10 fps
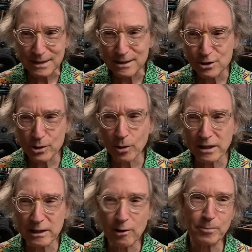It's
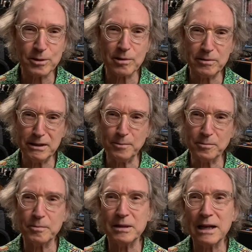totally an arbitrary number.
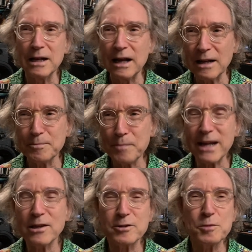But
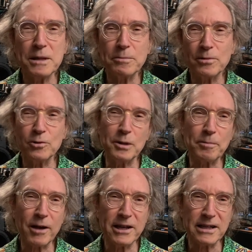many of those people that
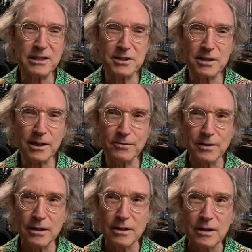buy that stuff
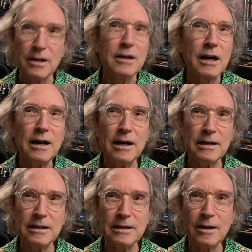
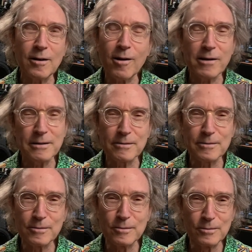don't
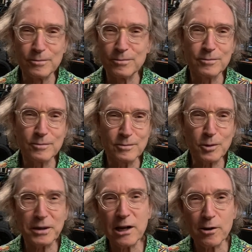
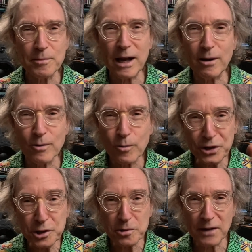care about what
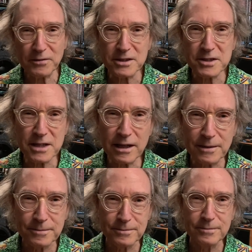you have to say.
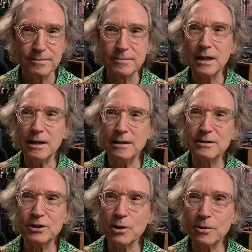
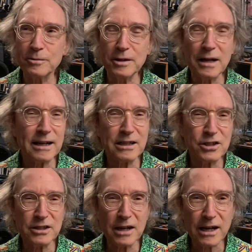So you're not
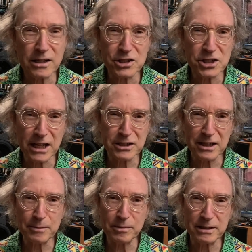gonna change
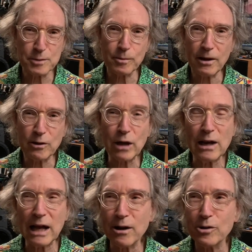anybody's mind.
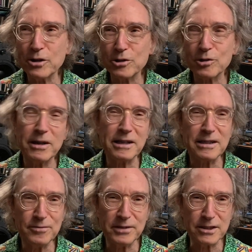And I don't know who you're trying to
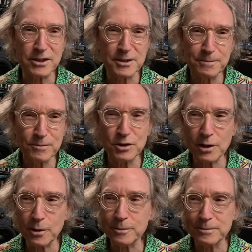convince.
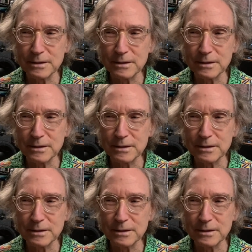So